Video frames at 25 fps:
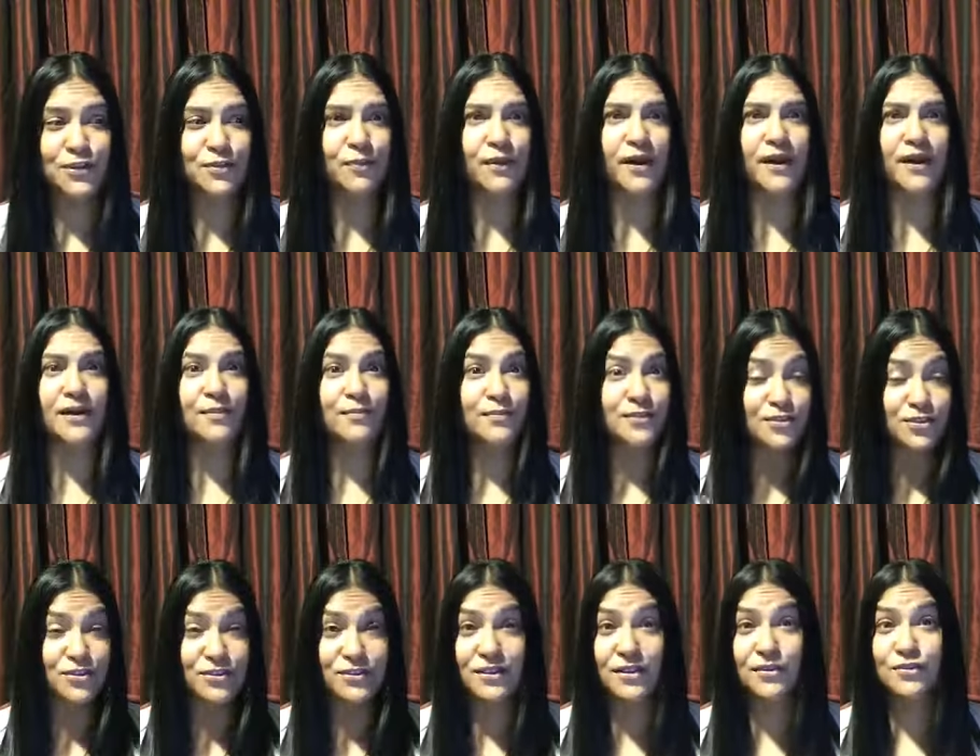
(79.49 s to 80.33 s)
so my
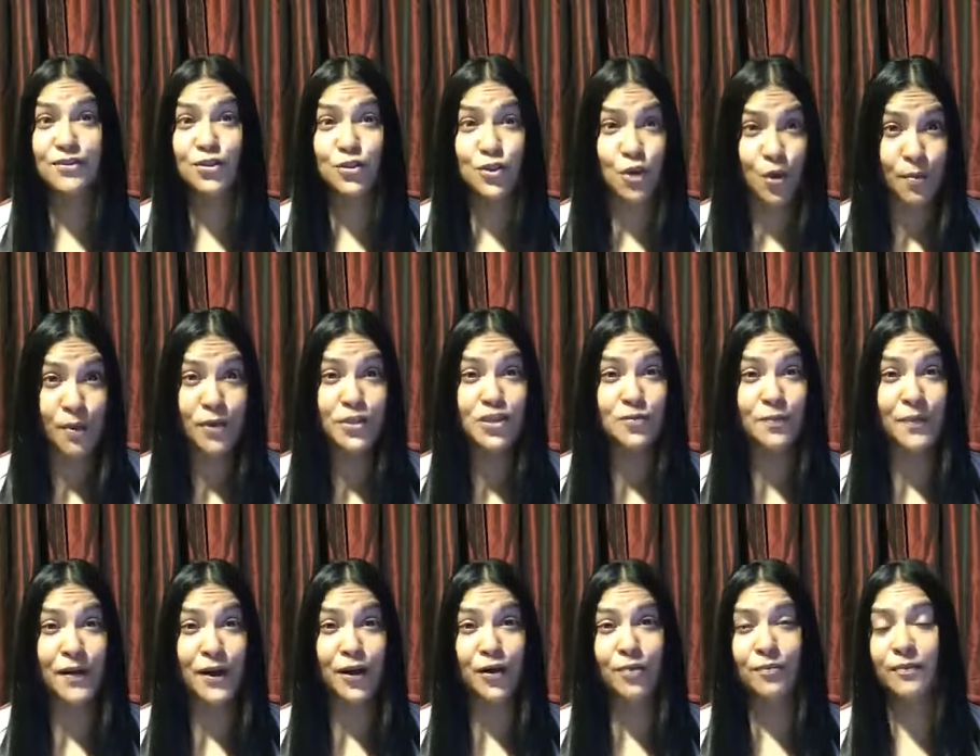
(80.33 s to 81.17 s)
images are so much
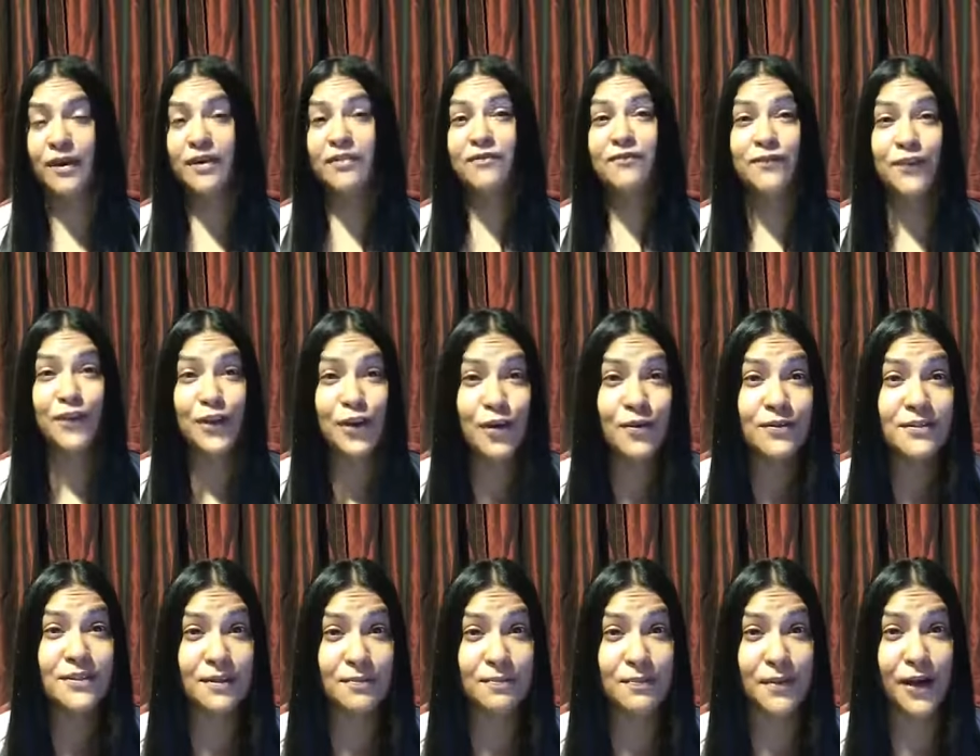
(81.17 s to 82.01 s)
better, my
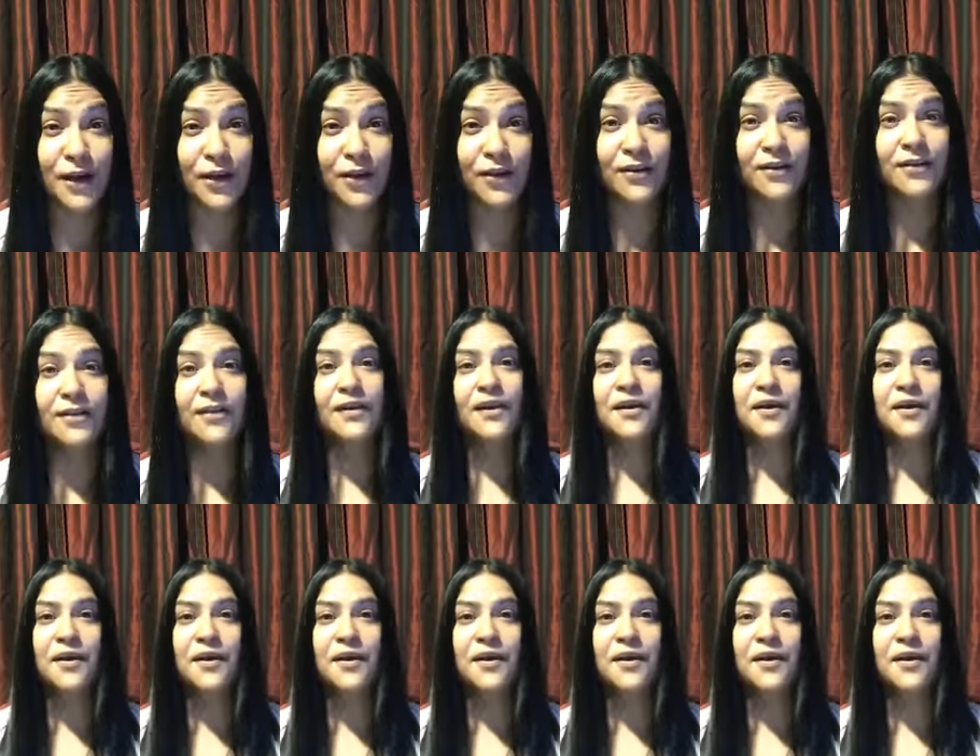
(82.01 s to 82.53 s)
videos are better,